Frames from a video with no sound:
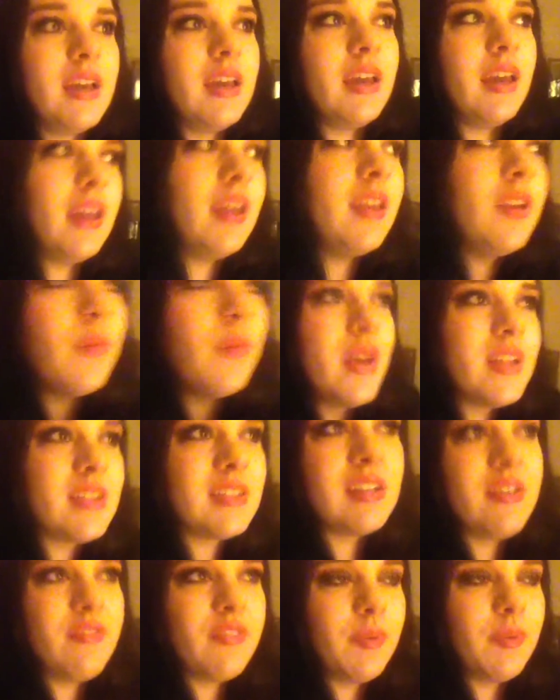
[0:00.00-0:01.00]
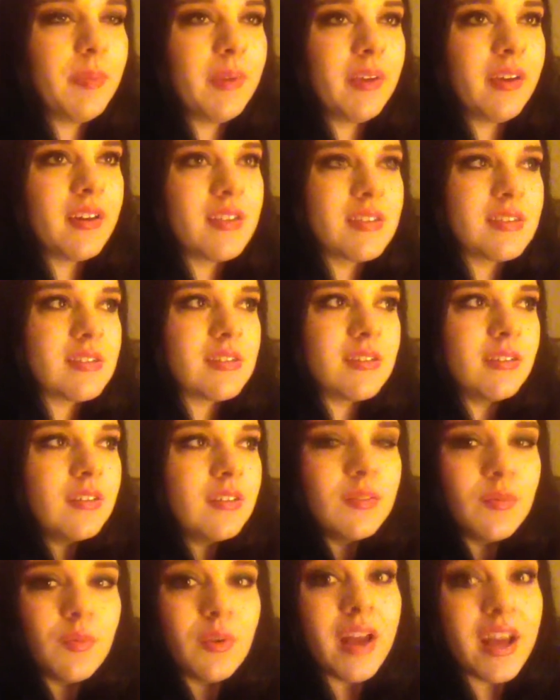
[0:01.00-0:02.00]
in a way it's different because
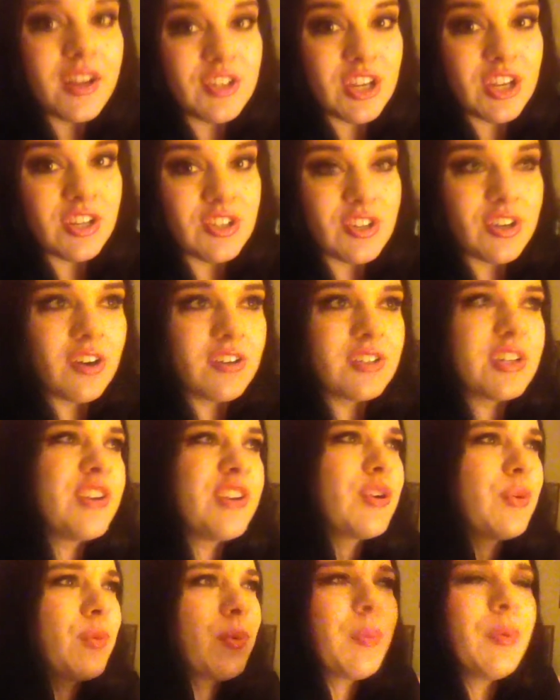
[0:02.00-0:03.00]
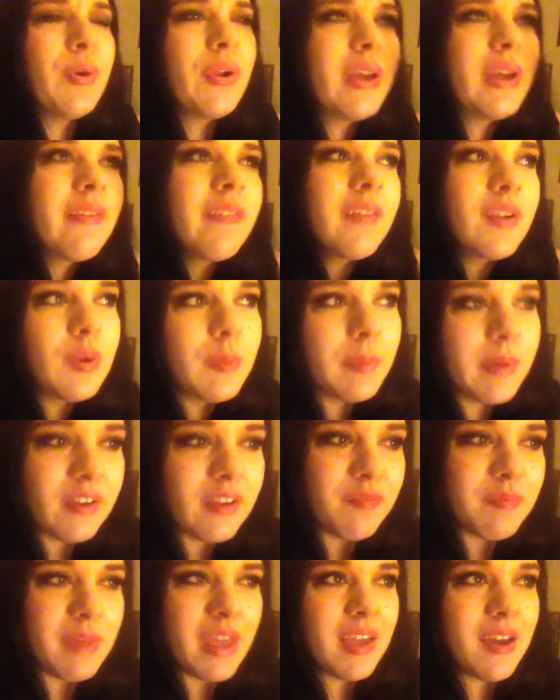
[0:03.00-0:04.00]
we're not changing our gender. We're putting a little bit of
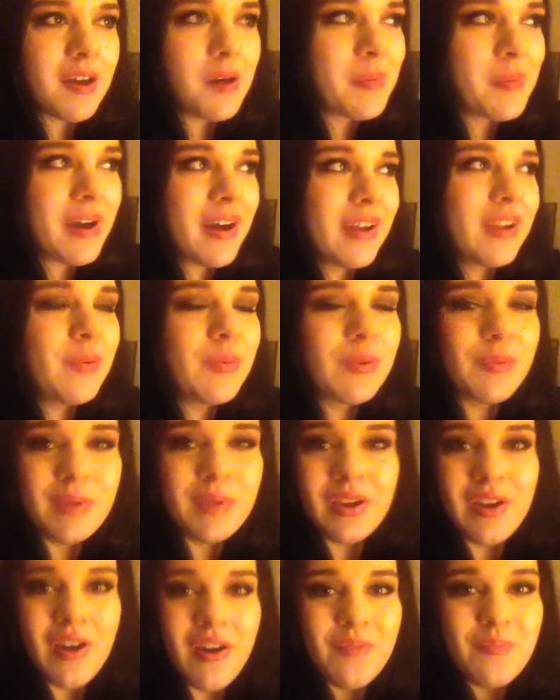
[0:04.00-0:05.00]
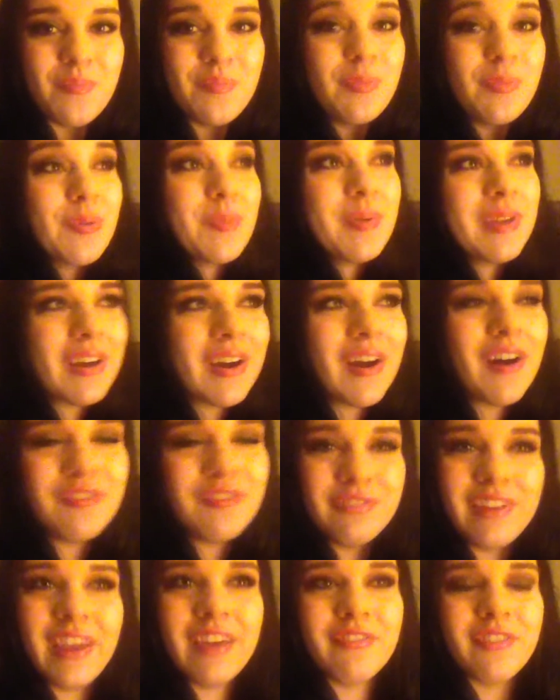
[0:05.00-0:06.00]
makeup on and we're being called
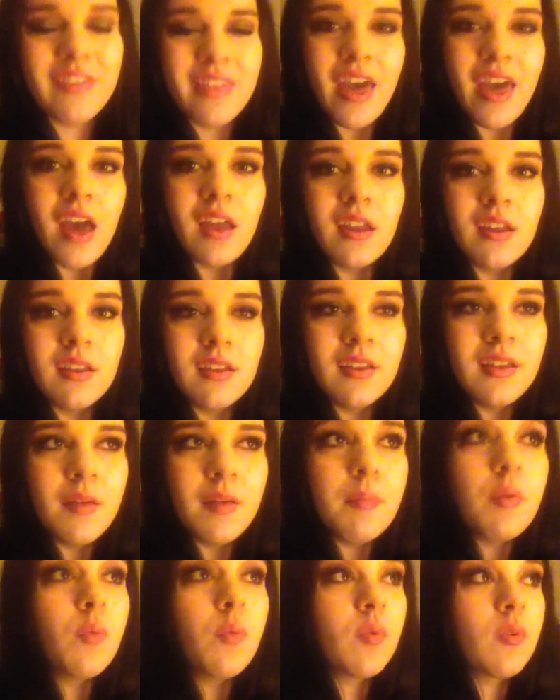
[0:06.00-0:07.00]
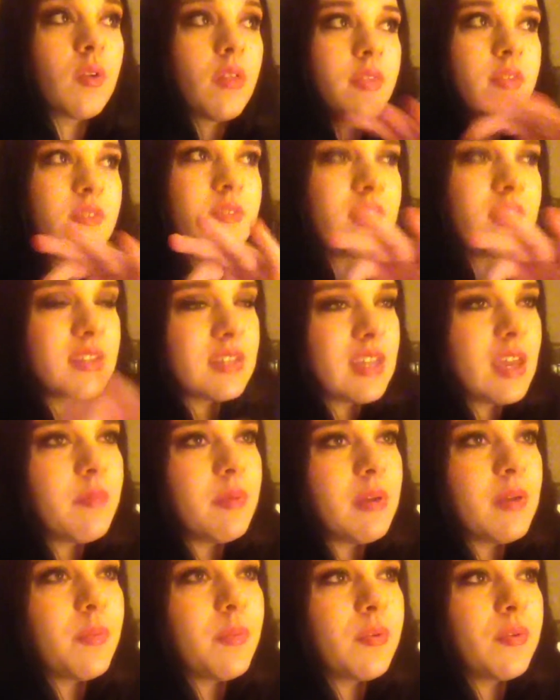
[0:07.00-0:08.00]
fake for that. But we're the same
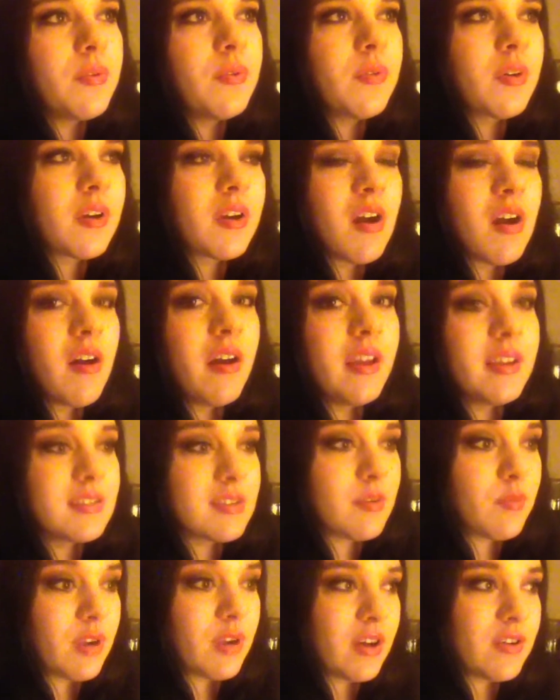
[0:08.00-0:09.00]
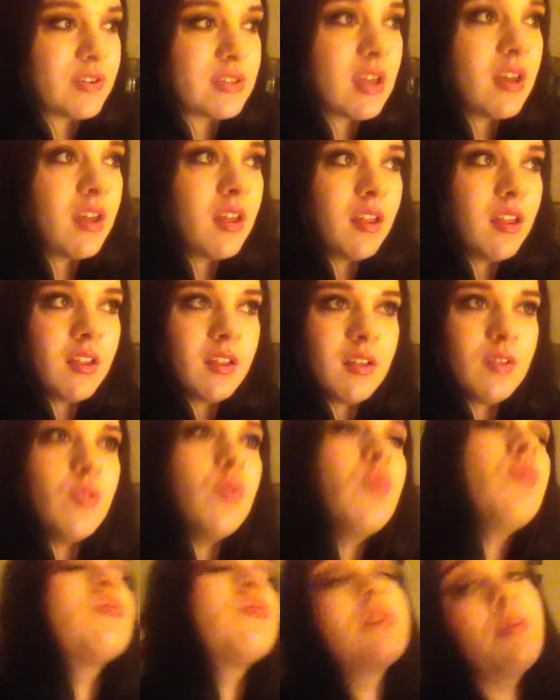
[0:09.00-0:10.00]
people who are calling someone else
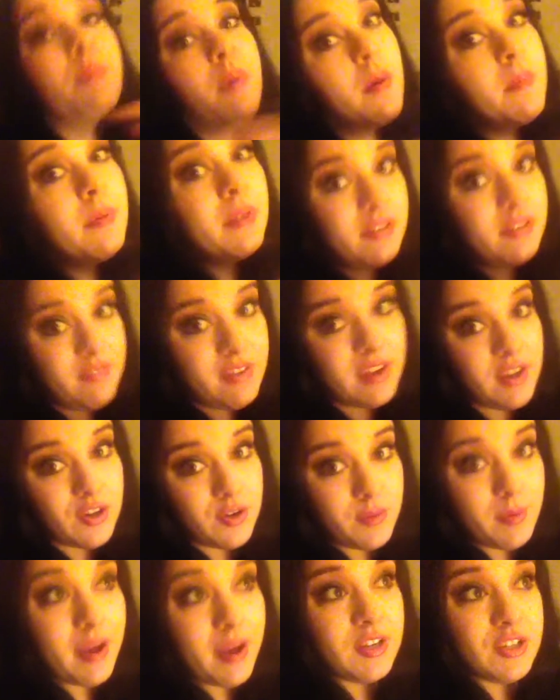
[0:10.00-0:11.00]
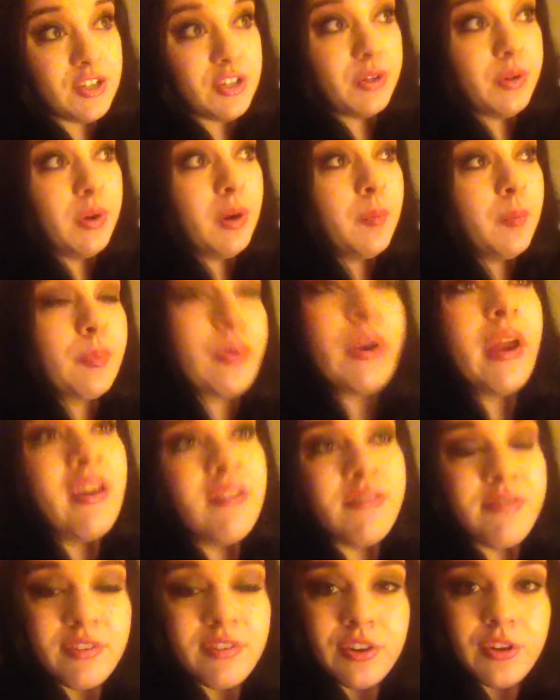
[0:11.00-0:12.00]
who's a public figure, mind you,
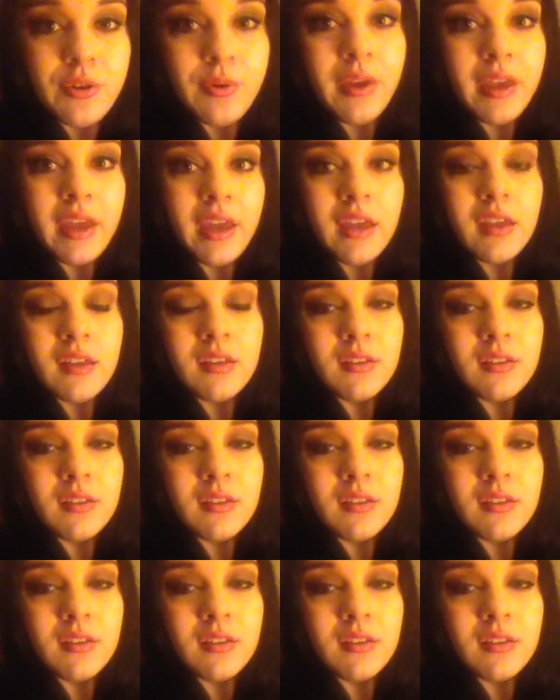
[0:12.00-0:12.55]
brave for doing it.